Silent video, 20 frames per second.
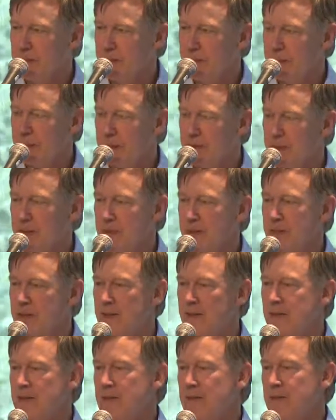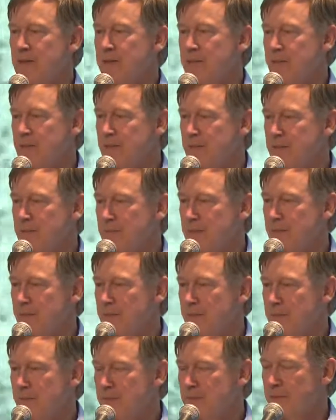
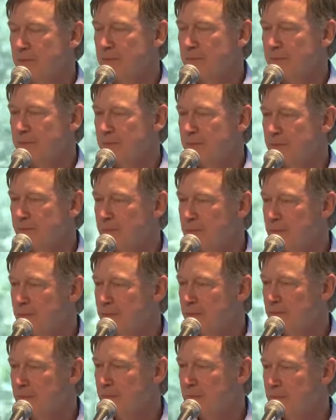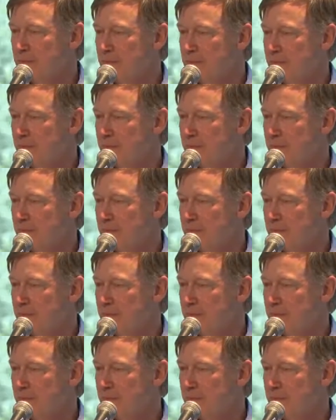No words are spoken by the person on screen.